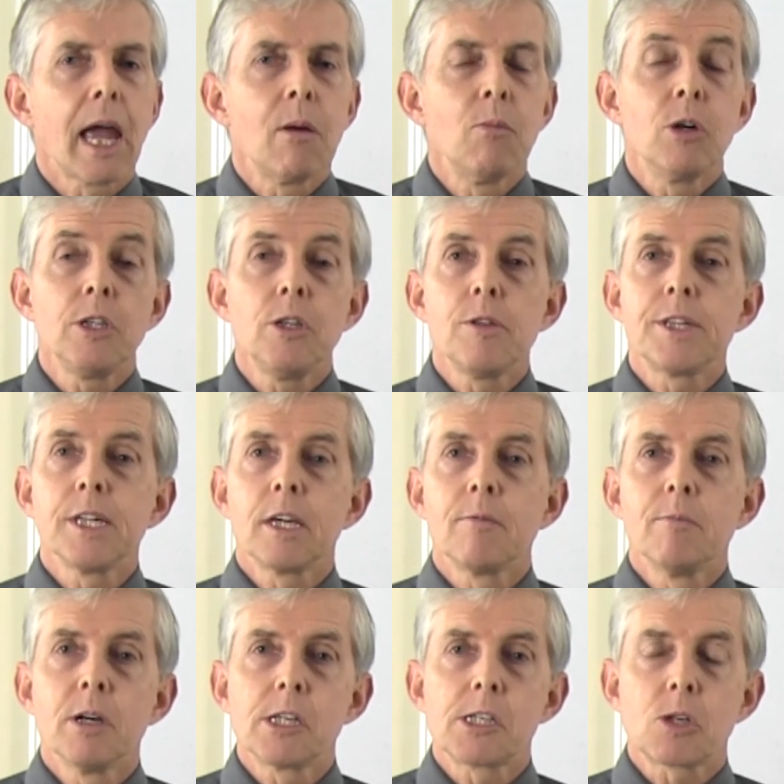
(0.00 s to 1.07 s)
And what do you think
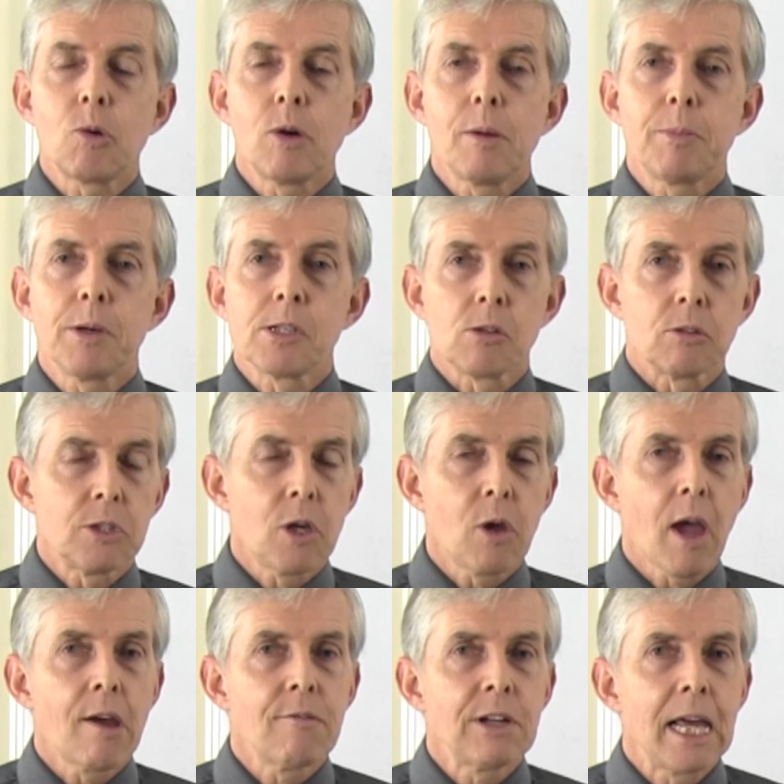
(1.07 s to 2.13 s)
of my square puzzle? Do
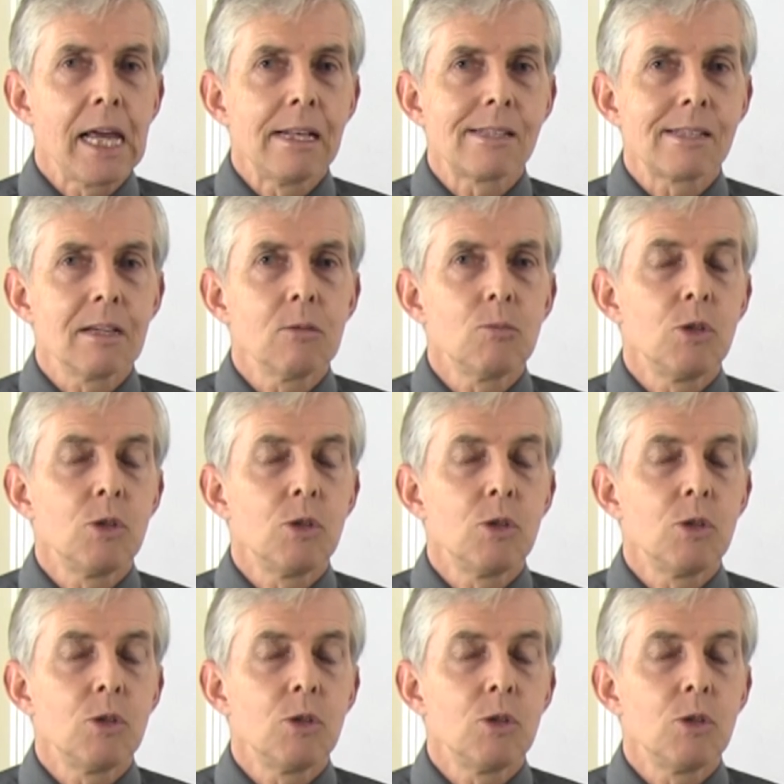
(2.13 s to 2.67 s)
you have an answer?